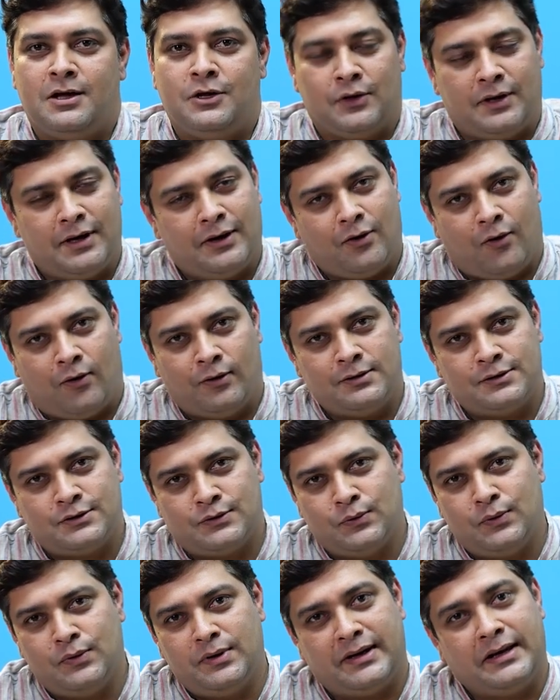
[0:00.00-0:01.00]
You can
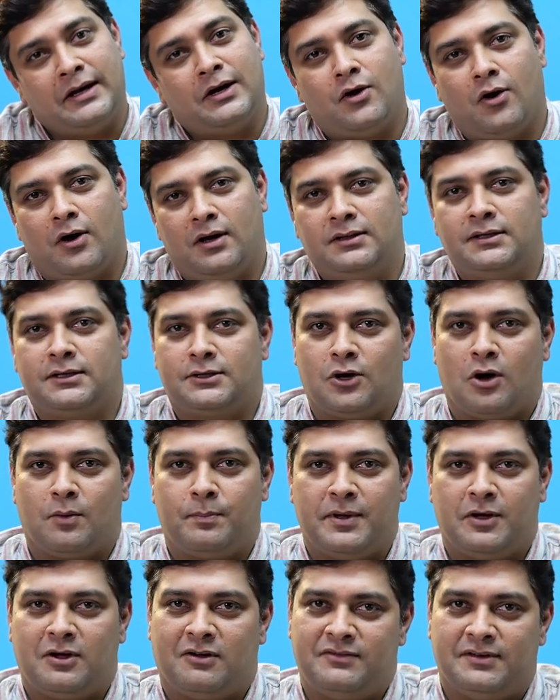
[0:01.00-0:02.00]
also recall the
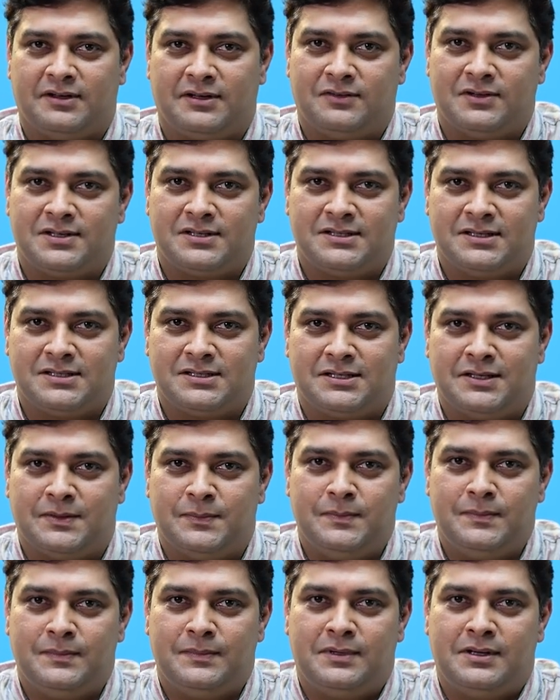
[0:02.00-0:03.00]
topic of nervous
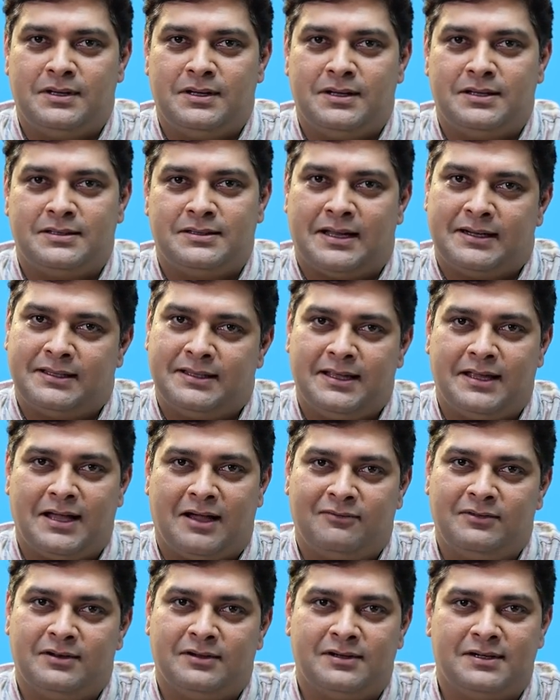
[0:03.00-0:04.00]
system that they
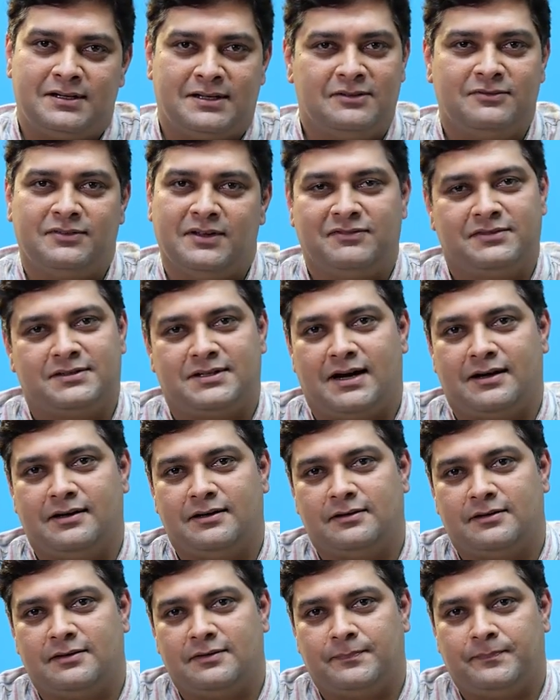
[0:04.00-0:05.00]
have learnt in 5th
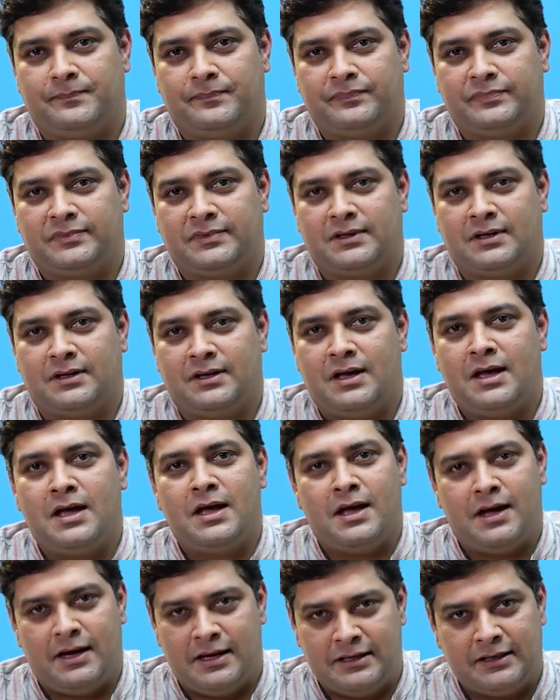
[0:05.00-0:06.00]
standard.
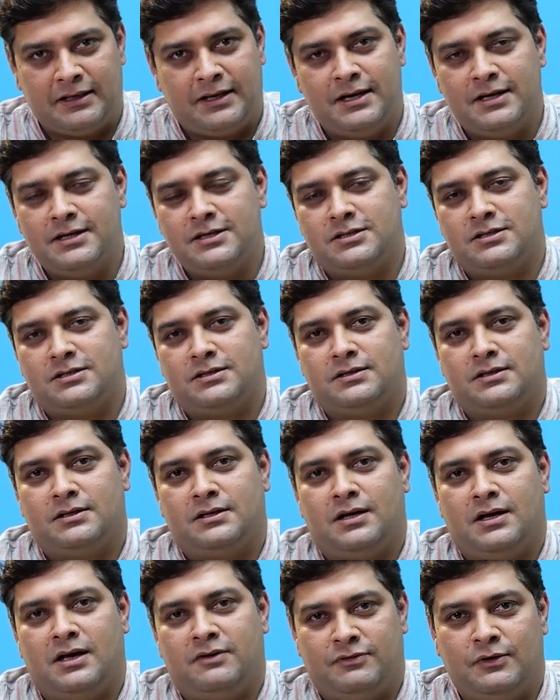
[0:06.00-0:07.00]
In case
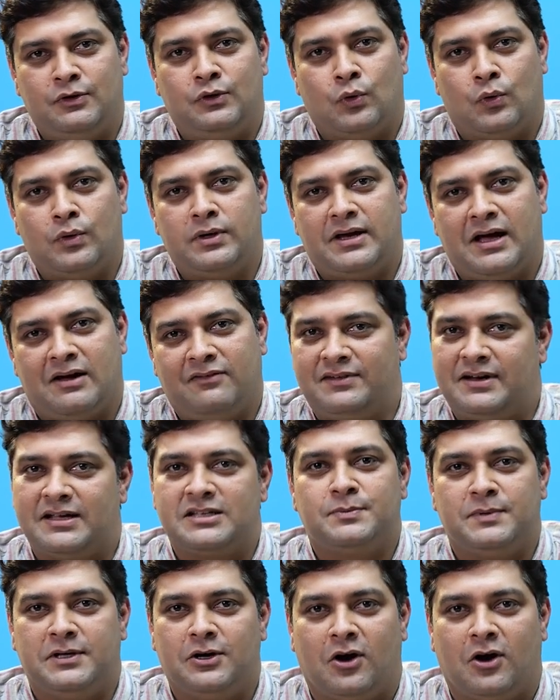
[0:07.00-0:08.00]
if you don't have touch me